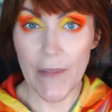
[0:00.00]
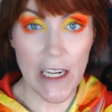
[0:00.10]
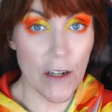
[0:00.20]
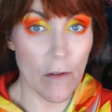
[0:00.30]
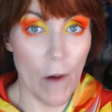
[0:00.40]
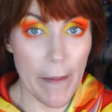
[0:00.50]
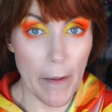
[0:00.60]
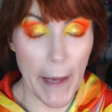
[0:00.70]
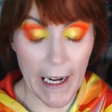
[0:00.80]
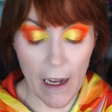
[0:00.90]
and you can wipe it
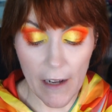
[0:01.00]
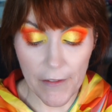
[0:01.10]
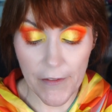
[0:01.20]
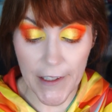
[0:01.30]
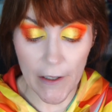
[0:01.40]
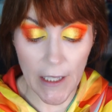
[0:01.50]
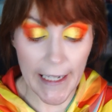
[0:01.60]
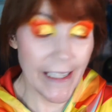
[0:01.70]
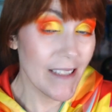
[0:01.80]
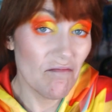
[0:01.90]
back off if you don't
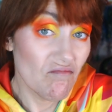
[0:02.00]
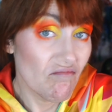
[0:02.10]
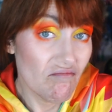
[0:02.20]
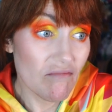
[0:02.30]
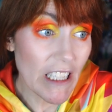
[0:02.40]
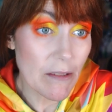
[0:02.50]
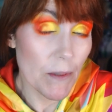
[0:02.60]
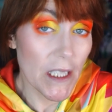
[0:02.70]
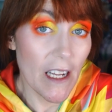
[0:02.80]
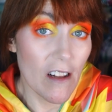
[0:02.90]
like it. That's
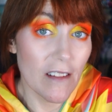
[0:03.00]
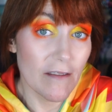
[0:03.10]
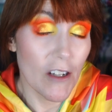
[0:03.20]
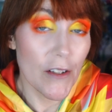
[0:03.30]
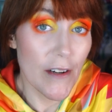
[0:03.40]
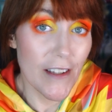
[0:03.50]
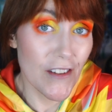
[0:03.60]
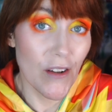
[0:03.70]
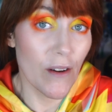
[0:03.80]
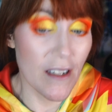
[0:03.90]
really all all there is
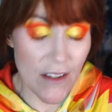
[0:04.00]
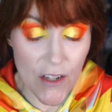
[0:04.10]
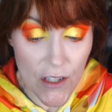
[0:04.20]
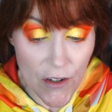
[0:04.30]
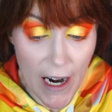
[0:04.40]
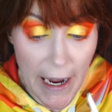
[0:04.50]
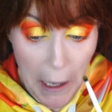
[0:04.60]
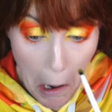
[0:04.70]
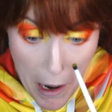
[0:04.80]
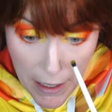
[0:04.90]
to it. Is just trying
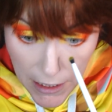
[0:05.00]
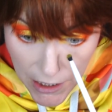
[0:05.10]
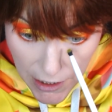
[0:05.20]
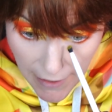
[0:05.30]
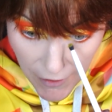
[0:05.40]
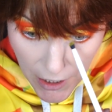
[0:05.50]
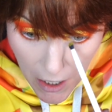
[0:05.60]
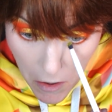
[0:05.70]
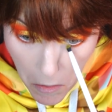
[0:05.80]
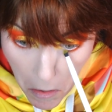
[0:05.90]
because you never
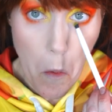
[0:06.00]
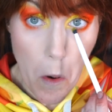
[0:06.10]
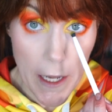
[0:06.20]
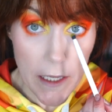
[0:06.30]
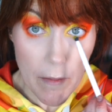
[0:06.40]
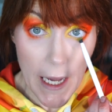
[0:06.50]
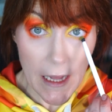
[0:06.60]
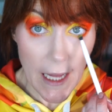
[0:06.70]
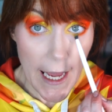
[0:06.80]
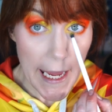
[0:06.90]
know what you might
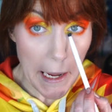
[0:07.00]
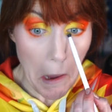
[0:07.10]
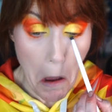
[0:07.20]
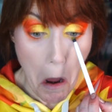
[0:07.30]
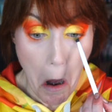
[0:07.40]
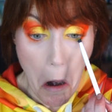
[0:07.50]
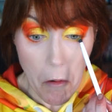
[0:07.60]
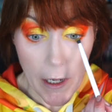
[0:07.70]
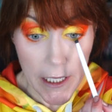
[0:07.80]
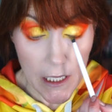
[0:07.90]
like
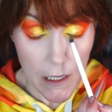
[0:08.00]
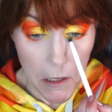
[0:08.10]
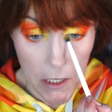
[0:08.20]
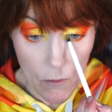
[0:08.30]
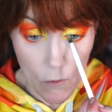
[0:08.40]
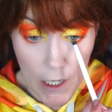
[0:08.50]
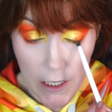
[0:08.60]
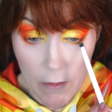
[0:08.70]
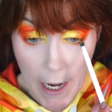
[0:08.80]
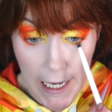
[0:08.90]
what you what
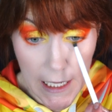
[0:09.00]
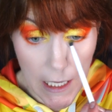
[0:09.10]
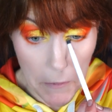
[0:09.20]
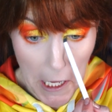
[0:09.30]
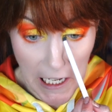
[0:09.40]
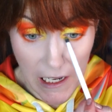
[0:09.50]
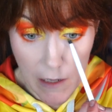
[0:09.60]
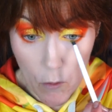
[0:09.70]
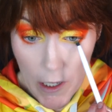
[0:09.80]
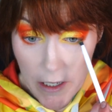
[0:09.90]
you might end up liking
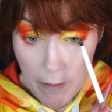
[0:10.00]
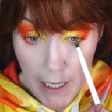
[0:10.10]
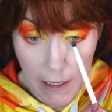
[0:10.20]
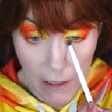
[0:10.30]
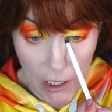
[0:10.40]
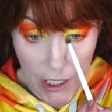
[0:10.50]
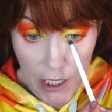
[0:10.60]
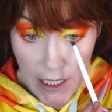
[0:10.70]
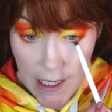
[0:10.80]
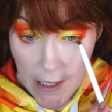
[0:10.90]
and what you might look
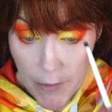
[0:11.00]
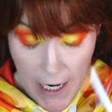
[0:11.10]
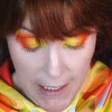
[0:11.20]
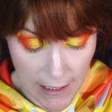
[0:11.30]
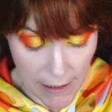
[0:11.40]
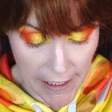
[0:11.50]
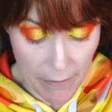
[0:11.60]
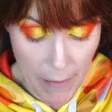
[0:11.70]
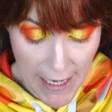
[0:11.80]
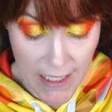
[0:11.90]
good in surprisingly it
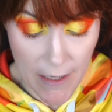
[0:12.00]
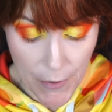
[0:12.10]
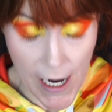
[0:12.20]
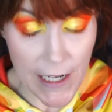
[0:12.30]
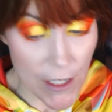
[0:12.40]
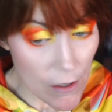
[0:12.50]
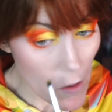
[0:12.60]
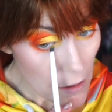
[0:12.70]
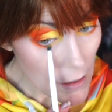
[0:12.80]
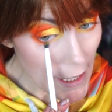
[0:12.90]
might surprise you
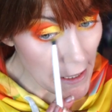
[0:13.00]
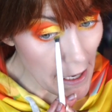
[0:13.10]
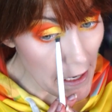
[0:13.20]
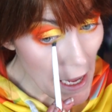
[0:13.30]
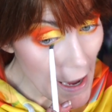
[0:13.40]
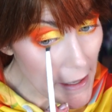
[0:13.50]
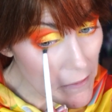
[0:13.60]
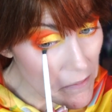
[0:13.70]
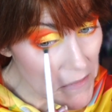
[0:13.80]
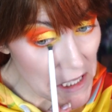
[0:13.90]
like i i
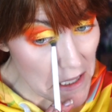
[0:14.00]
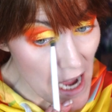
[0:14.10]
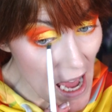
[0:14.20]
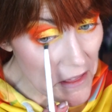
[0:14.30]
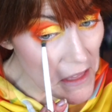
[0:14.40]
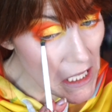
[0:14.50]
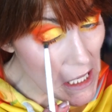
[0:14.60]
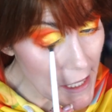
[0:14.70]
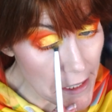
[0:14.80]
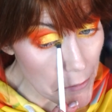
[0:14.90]
did not think
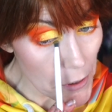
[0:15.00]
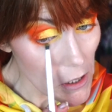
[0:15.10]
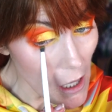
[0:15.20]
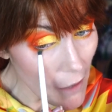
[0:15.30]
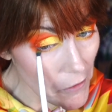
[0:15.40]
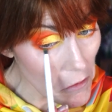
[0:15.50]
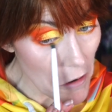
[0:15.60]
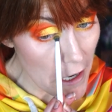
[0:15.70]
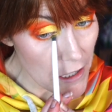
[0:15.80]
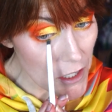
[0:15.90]
i could pull off
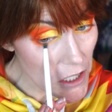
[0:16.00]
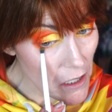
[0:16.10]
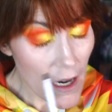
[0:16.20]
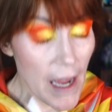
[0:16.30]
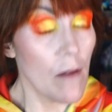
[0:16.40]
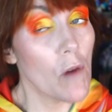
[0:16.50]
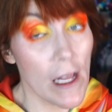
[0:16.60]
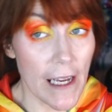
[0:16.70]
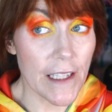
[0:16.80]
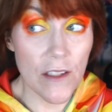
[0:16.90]
orange and while
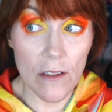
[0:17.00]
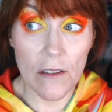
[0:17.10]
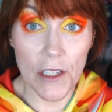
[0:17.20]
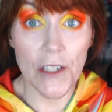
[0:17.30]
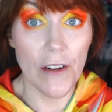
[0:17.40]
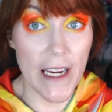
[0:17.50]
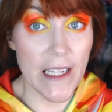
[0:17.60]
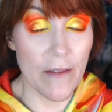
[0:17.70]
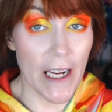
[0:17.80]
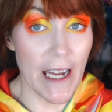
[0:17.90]
i do look
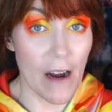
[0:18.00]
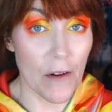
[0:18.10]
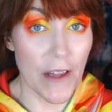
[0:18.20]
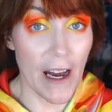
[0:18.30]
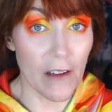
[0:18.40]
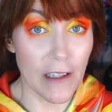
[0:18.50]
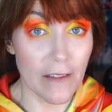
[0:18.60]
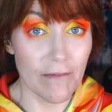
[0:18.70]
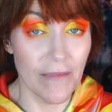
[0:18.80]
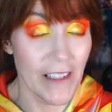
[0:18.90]
crazy right now without
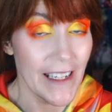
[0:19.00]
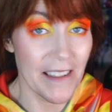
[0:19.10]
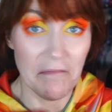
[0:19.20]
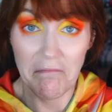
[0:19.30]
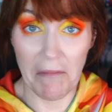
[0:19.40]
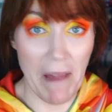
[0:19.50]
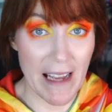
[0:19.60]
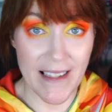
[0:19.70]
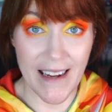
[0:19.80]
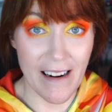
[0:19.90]
like
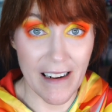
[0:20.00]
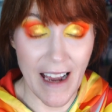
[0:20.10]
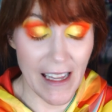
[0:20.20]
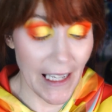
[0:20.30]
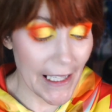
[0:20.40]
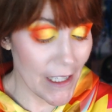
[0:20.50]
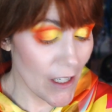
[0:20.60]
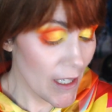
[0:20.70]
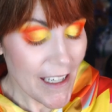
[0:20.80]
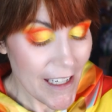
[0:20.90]
mascara and eyeliner
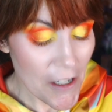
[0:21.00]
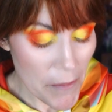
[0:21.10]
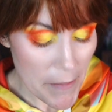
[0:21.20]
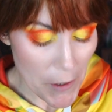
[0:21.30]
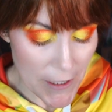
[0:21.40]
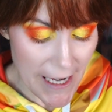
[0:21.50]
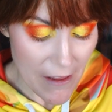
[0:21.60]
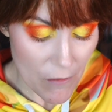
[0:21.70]
it'll be pulled together